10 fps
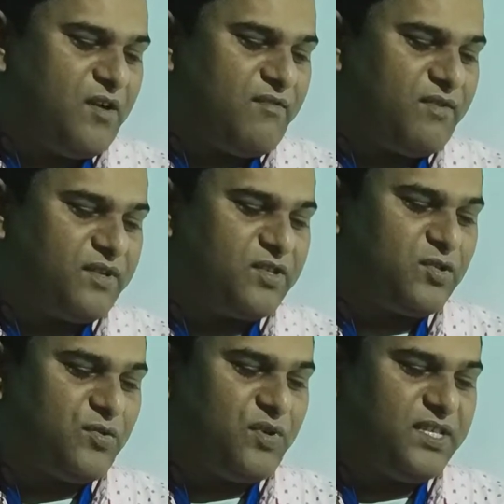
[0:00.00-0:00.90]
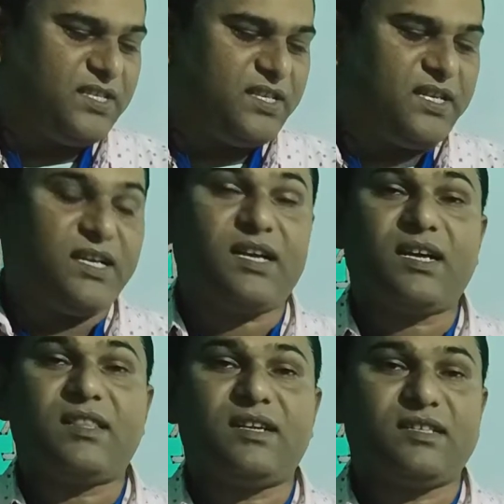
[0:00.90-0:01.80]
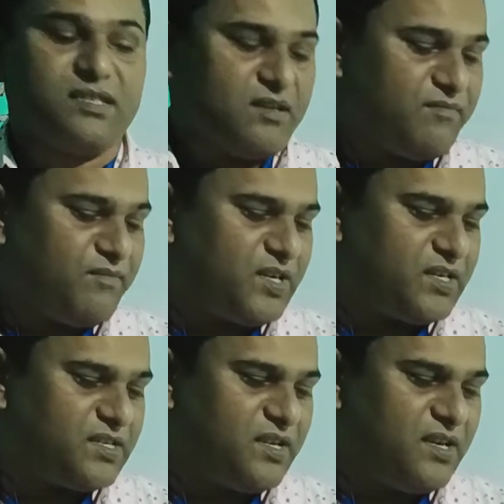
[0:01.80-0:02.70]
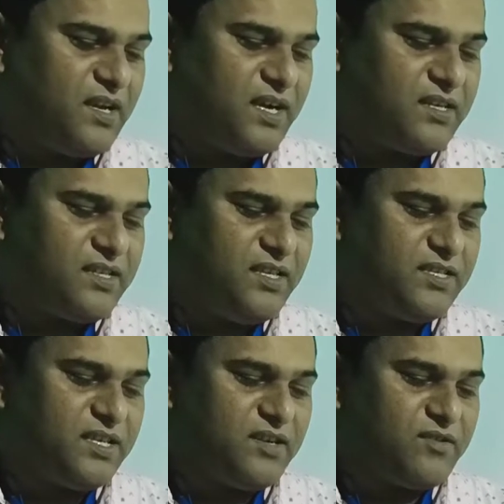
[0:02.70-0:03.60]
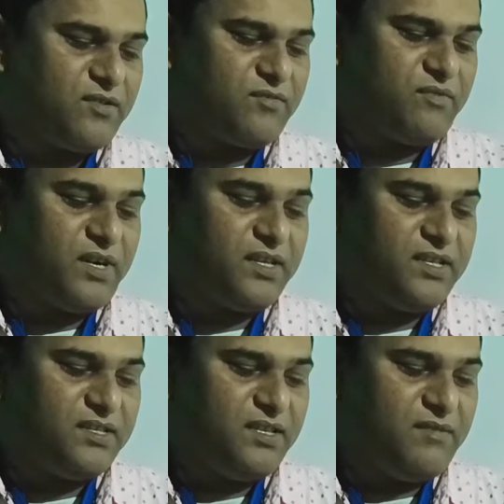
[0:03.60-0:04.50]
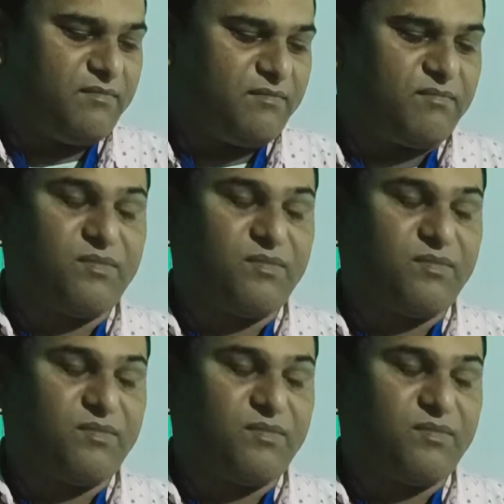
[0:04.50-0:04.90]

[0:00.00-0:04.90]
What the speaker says: For the soul is dead and that slumbers and things are not what they seem.